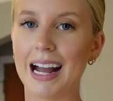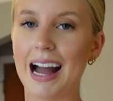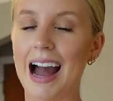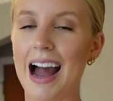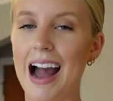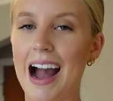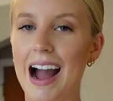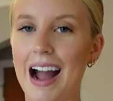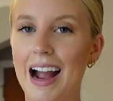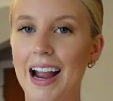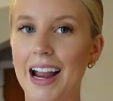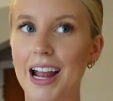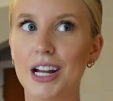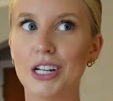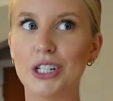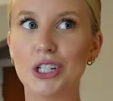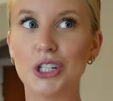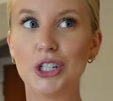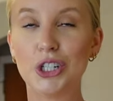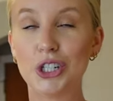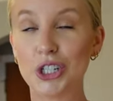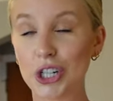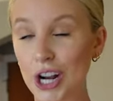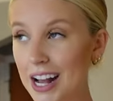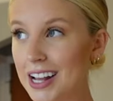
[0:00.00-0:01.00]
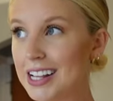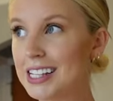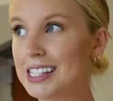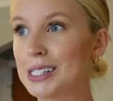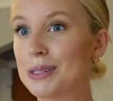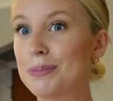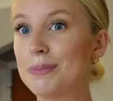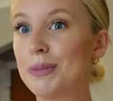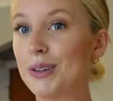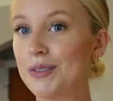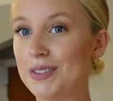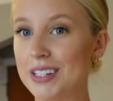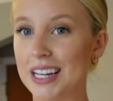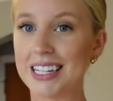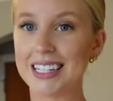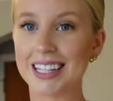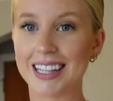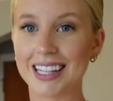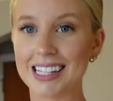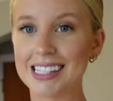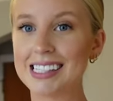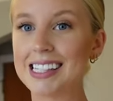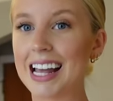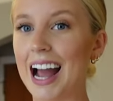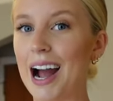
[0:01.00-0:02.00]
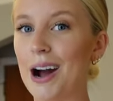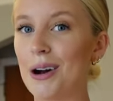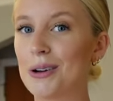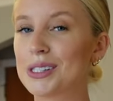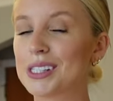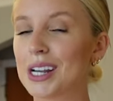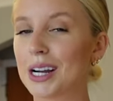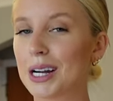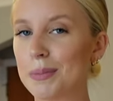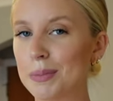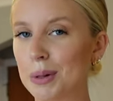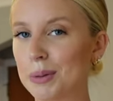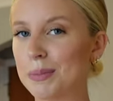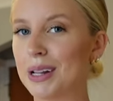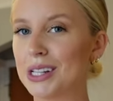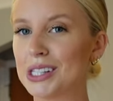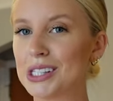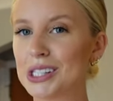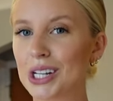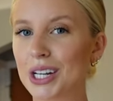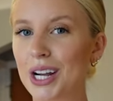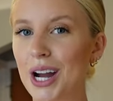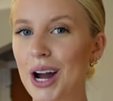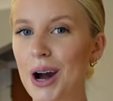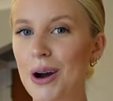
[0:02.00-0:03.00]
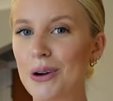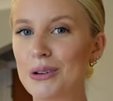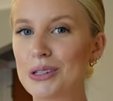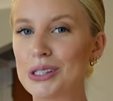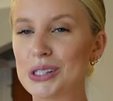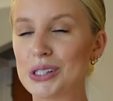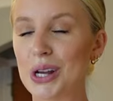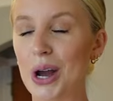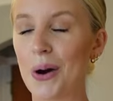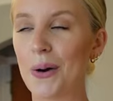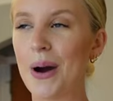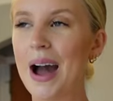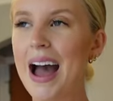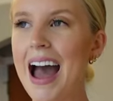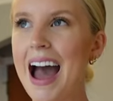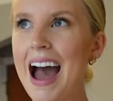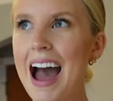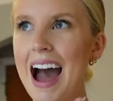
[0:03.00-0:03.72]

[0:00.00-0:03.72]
I just moved into this house a couple months ago, so